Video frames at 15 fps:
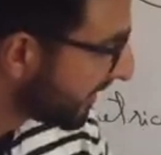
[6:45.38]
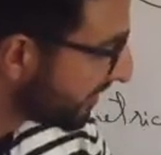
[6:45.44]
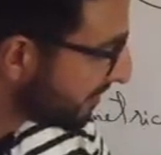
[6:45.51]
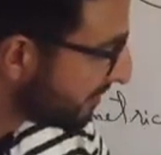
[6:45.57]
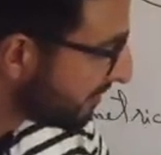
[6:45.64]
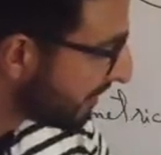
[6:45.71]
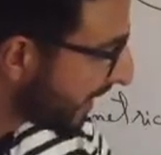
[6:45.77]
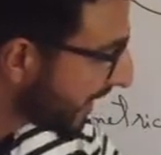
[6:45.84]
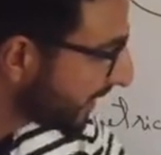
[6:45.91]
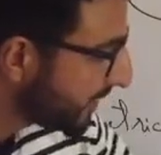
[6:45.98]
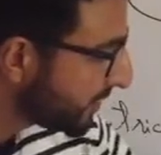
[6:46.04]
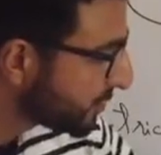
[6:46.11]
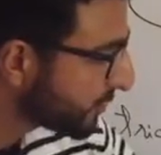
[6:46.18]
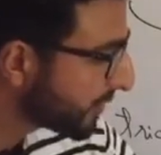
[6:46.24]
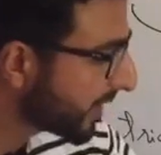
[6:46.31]

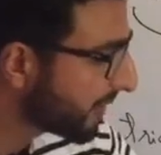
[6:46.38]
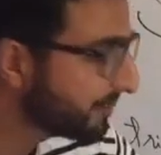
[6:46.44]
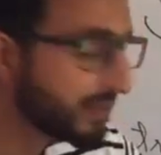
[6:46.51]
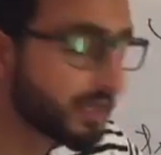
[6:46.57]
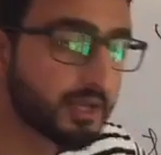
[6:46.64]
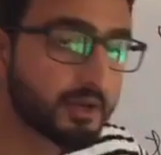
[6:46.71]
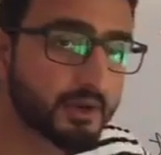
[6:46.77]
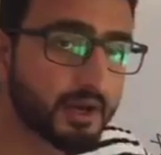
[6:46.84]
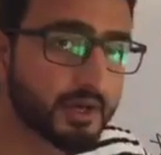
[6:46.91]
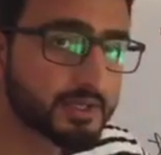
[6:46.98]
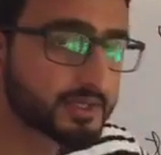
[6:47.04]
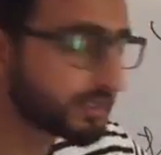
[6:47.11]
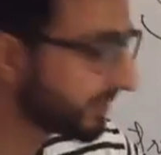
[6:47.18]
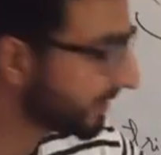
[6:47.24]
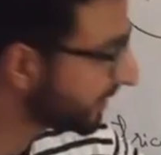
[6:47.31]
magnitude of B
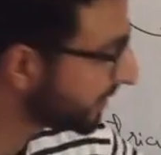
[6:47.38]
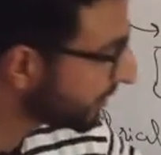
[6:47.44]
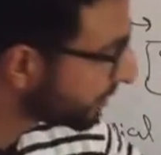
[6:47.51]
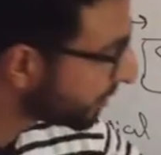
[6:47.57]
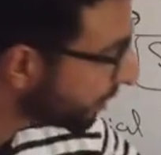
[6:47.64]
cross C into